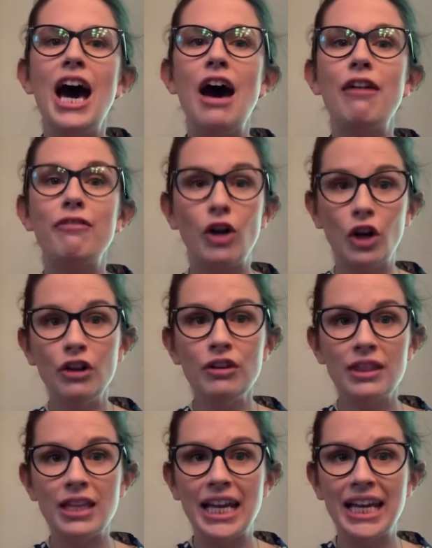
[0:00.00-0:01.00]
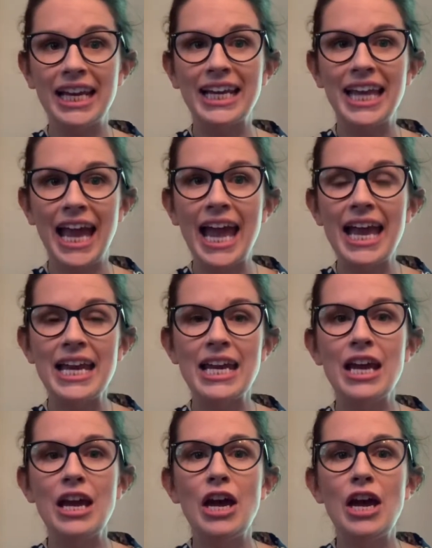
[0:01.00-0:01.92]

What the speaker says: of earthing can